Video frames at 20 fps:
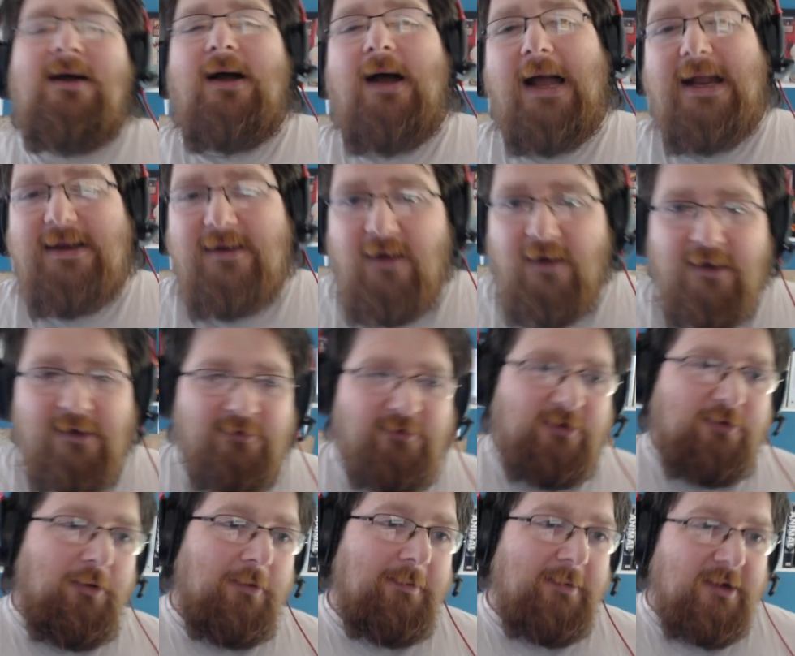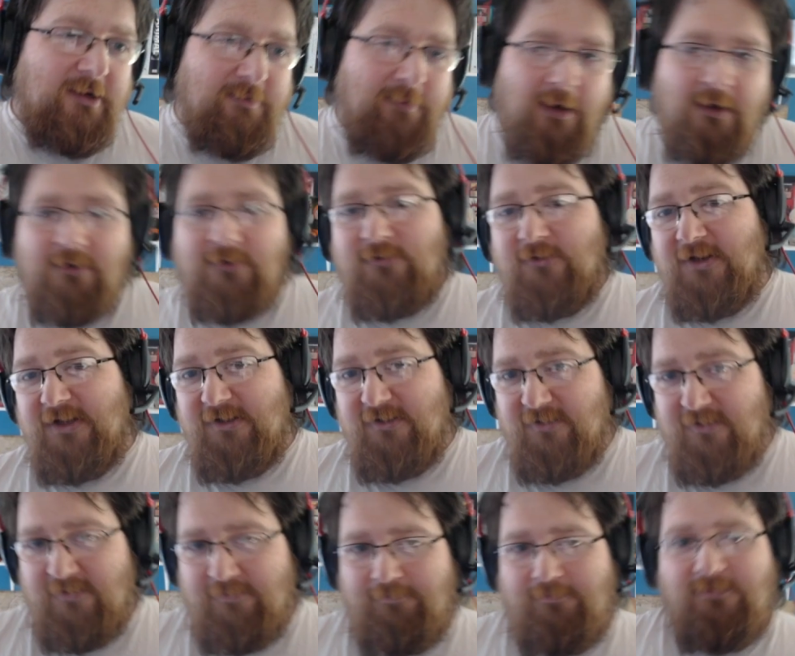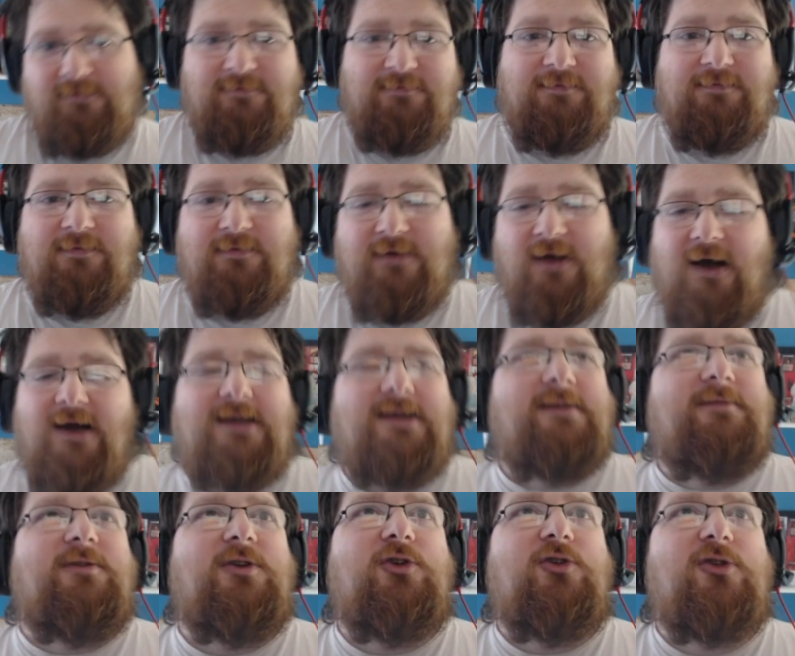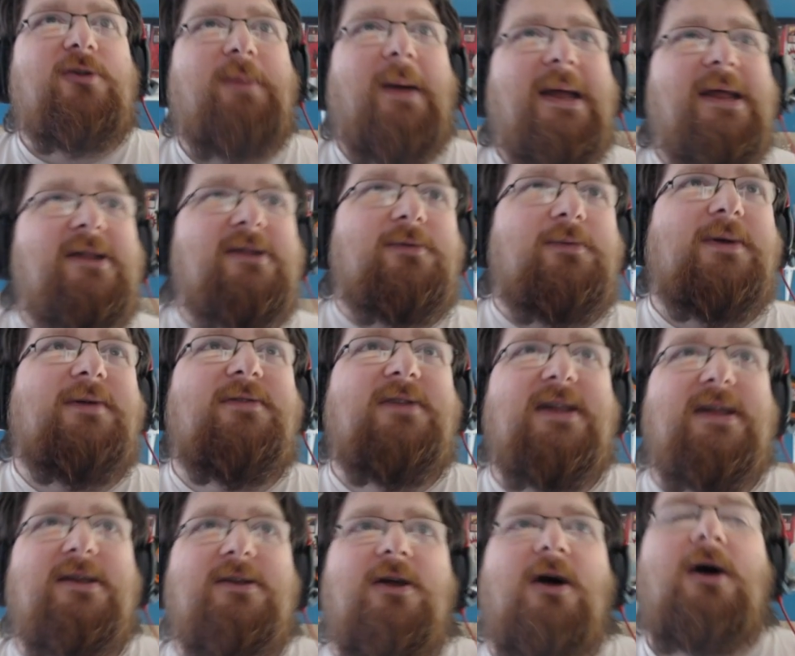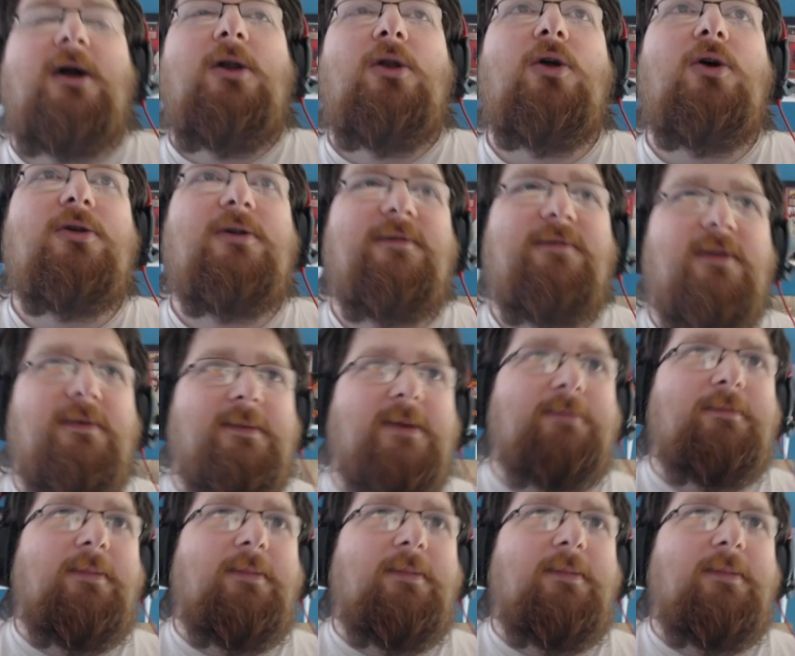A Naya equipment commander is kind of new space. We've seen a lot of them in